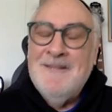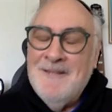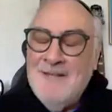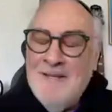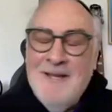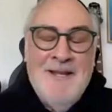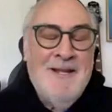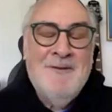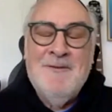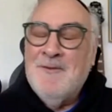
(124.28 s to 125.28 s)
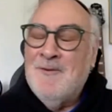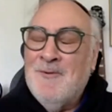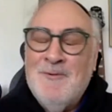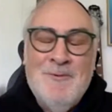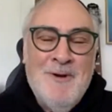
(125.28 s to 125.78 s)
Yeah, I know.
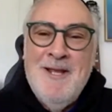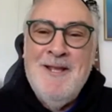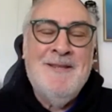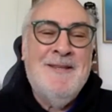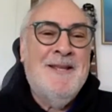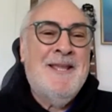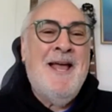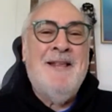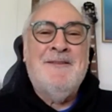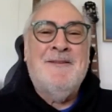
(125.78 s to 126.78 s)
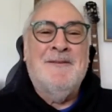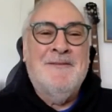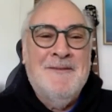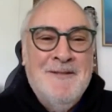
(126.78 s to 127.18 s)
Crazy. The Catskills.